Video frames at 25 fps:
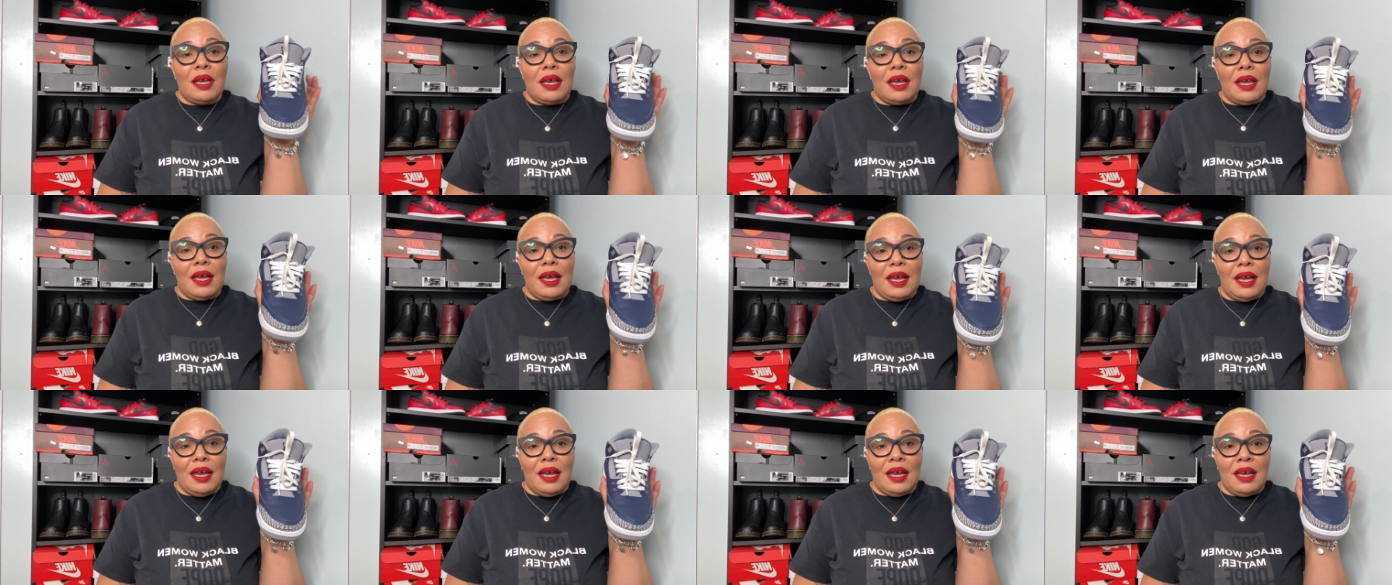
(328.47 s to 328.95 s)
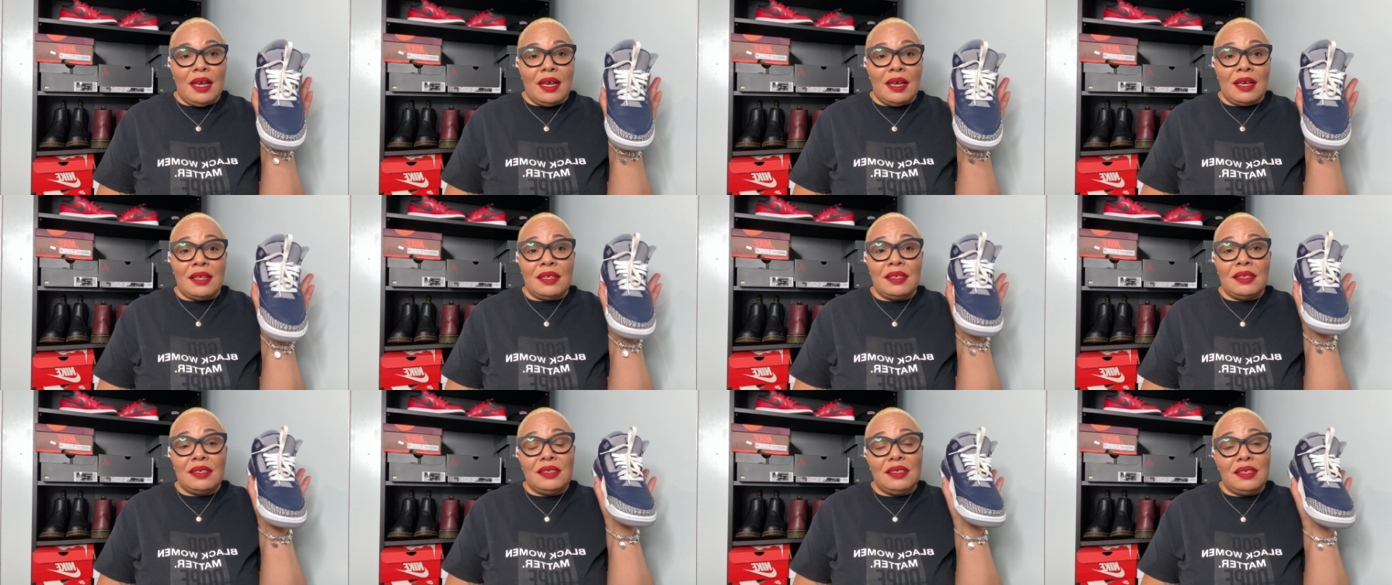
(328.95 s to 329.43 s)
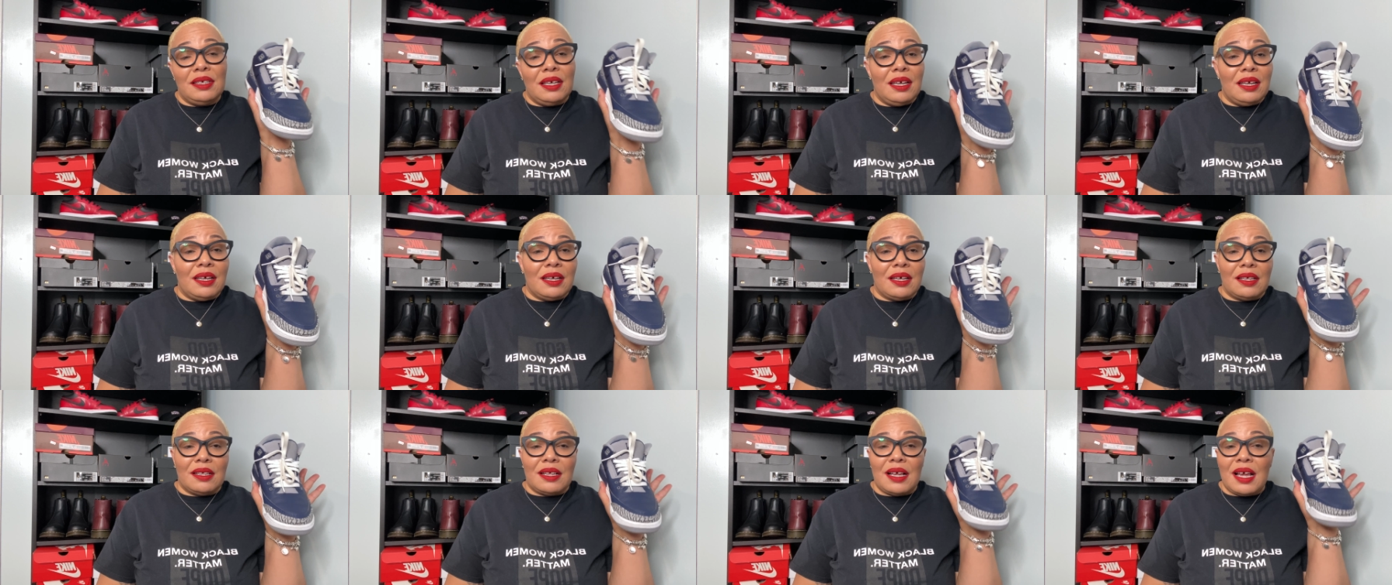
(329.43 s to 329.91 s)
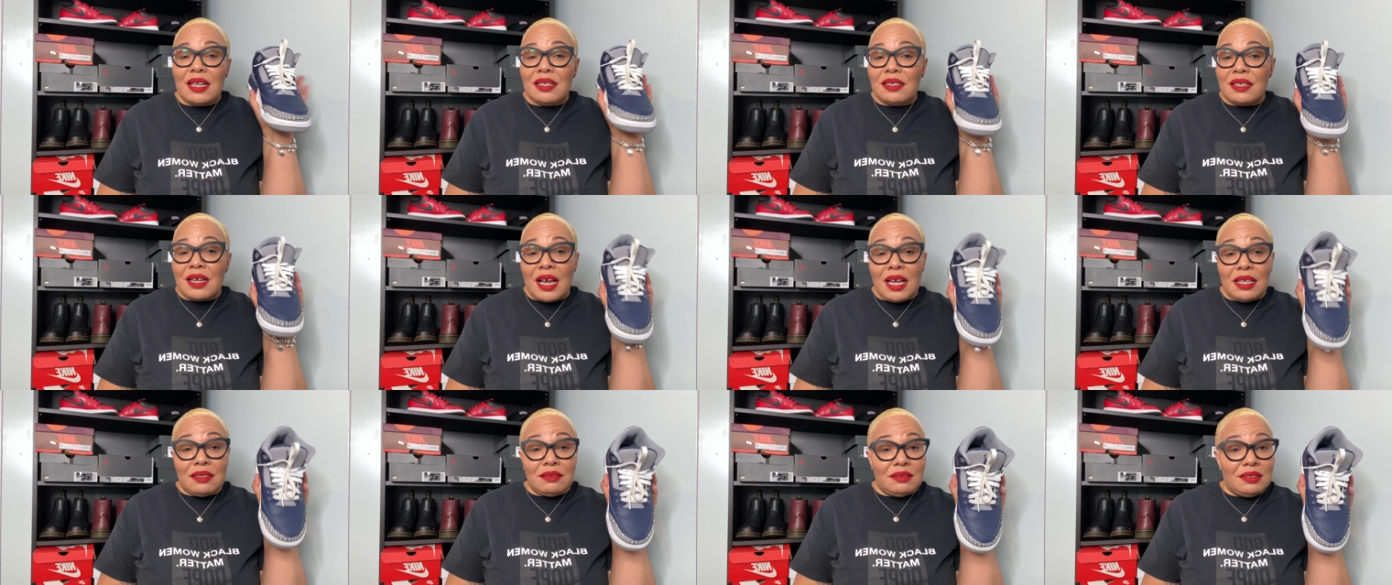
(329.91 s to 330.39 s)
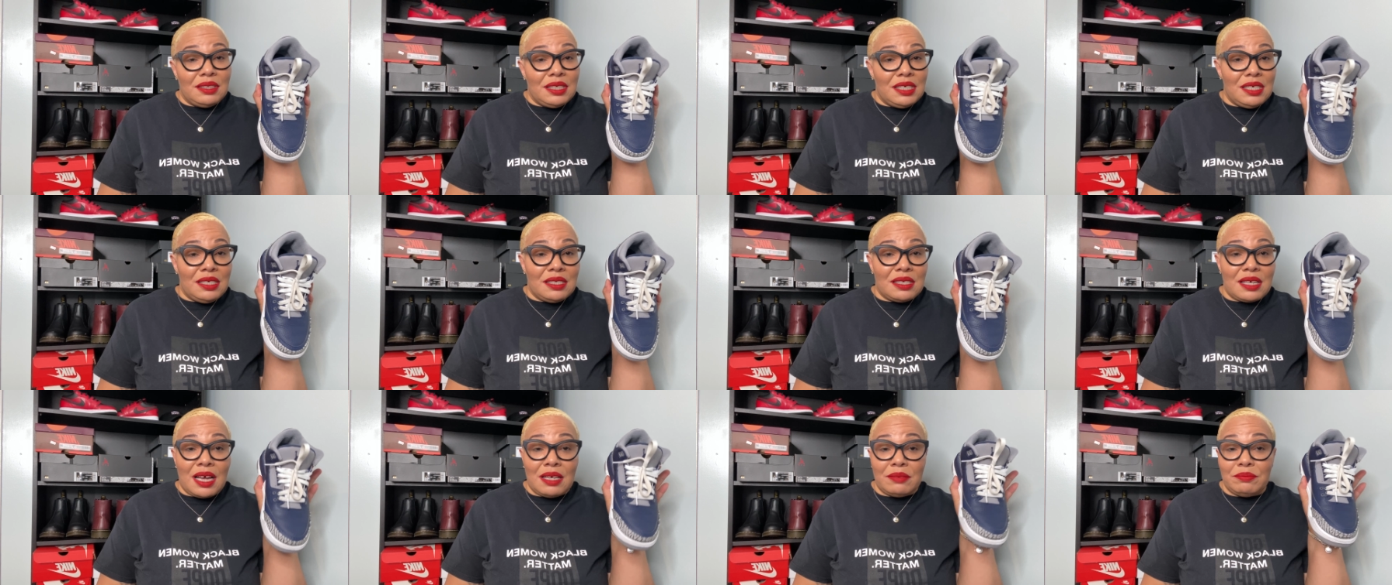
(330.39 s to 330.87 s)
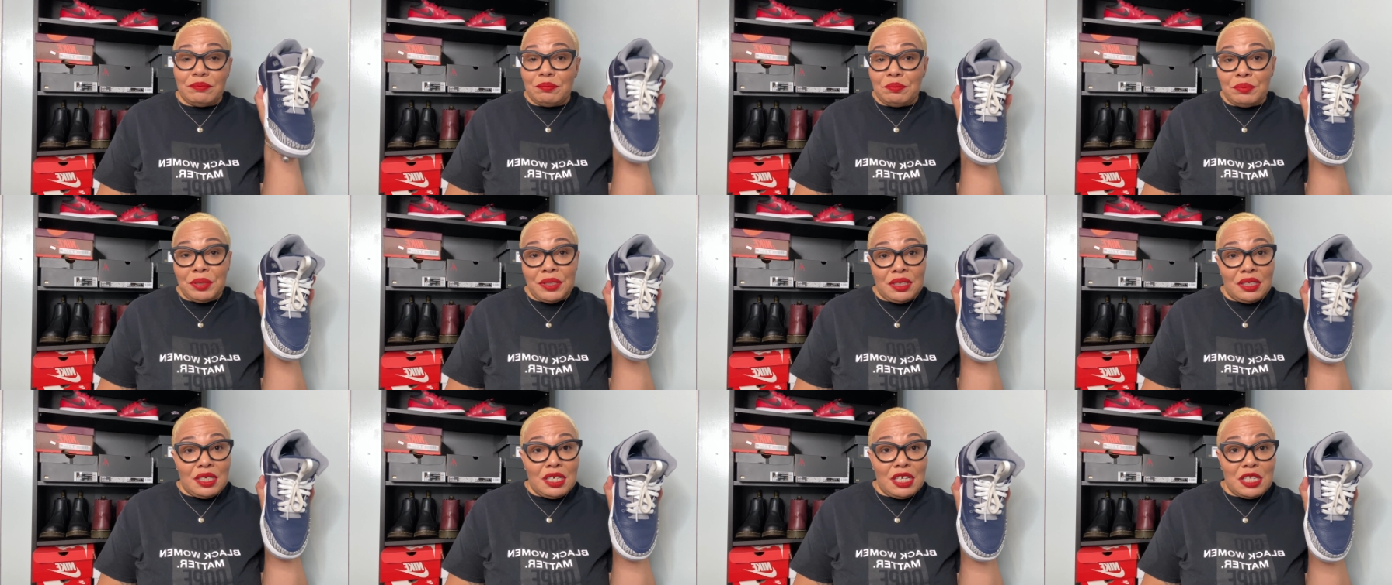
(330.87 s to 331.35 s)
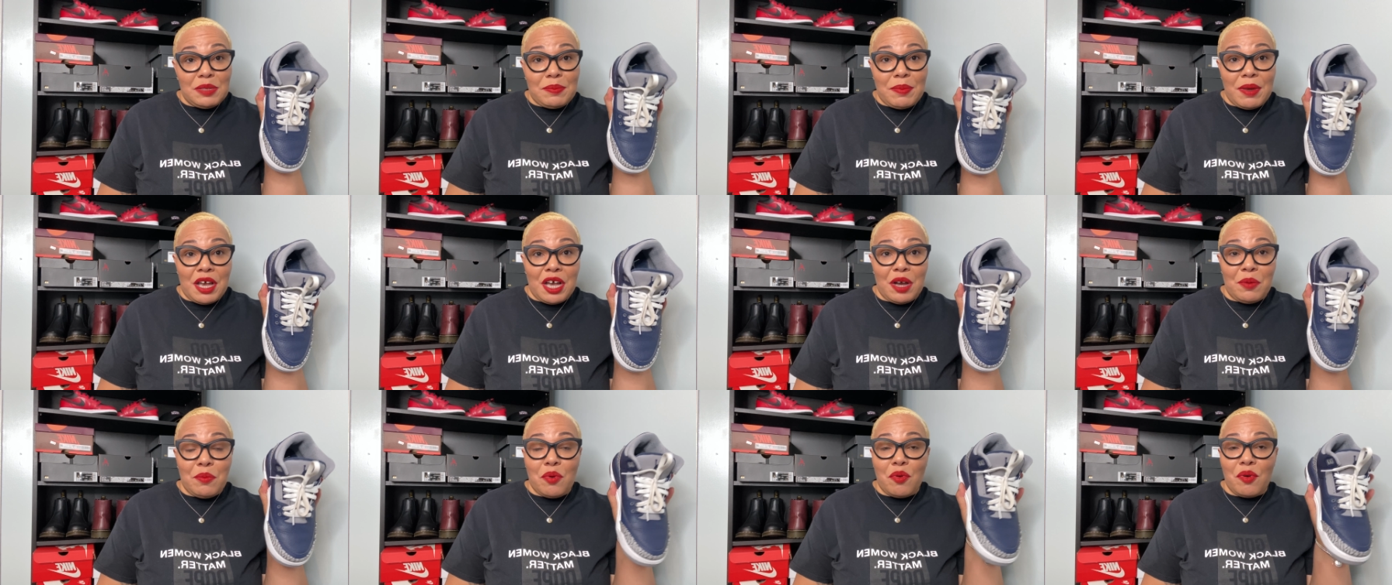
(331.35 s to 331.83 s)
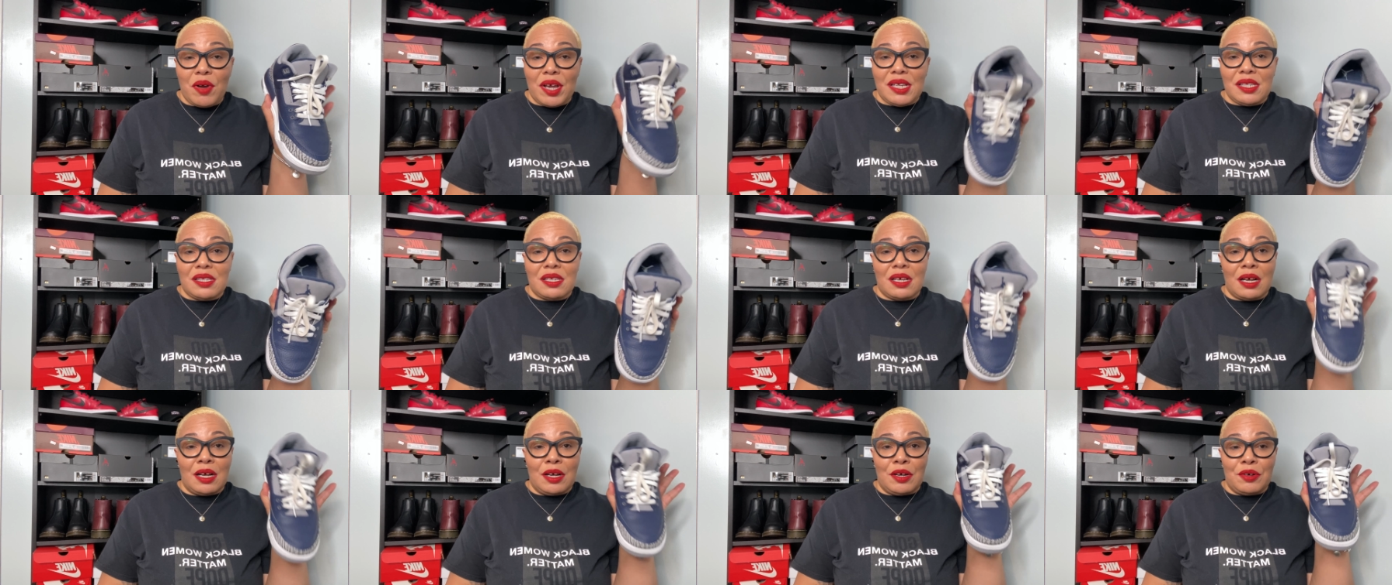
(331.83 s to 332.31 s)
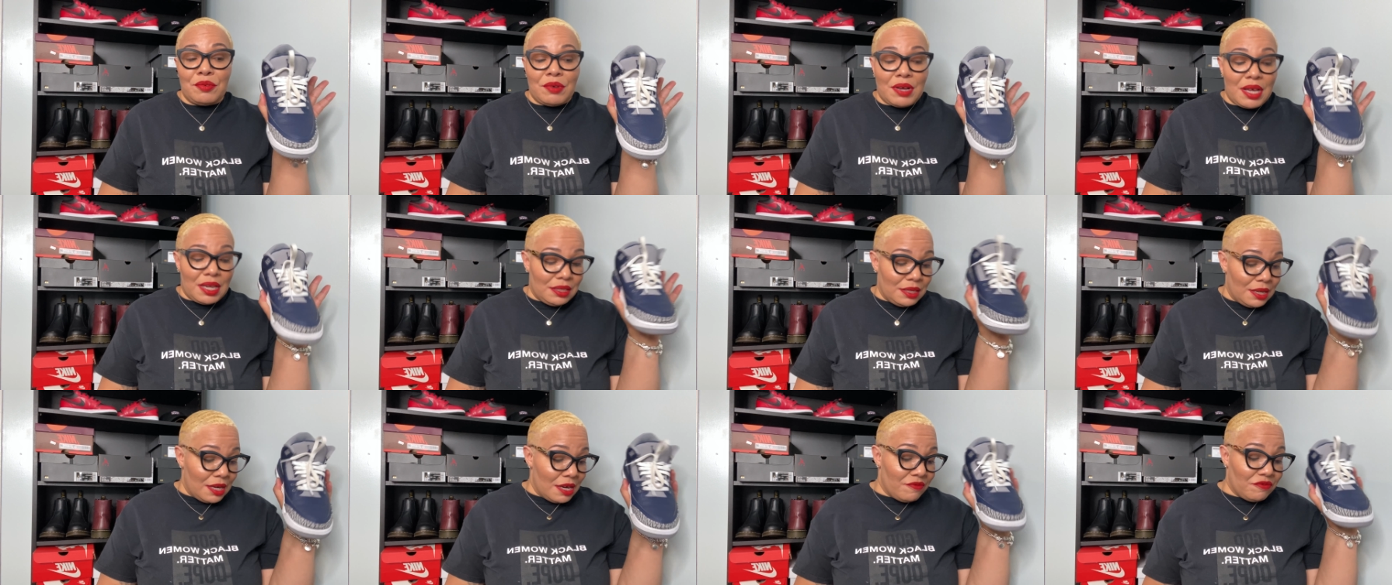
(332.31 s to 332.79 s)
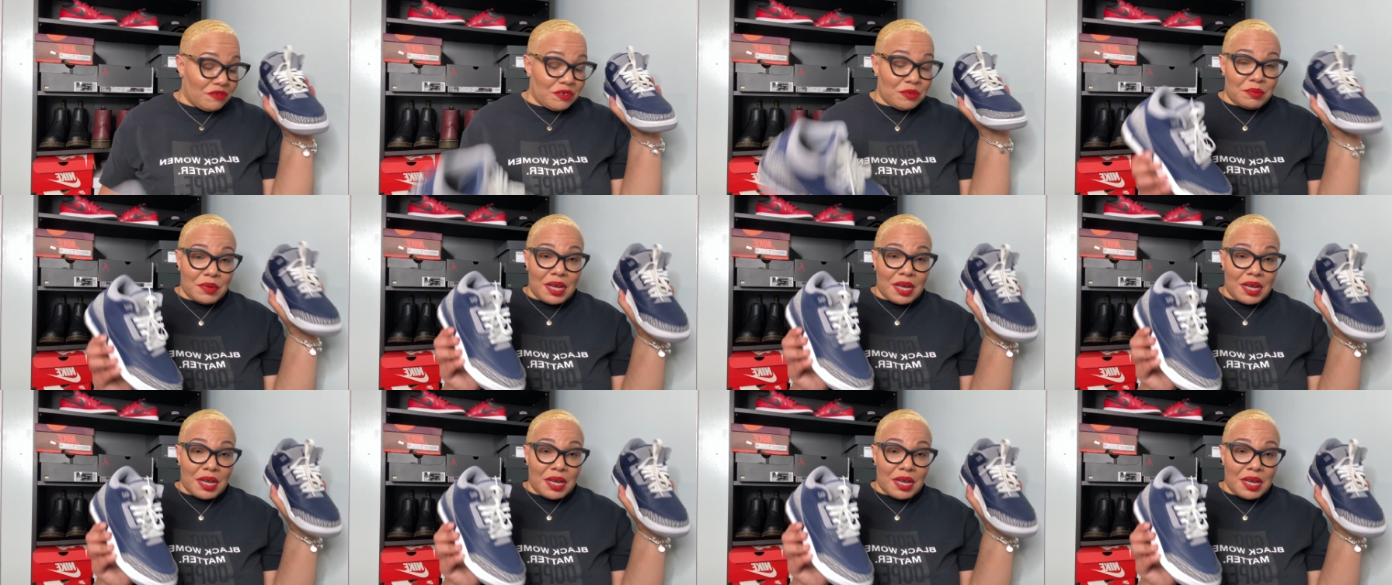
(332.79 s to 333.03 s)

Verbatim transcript: And yeah, I, I, these, I put these bad boys on. I love them.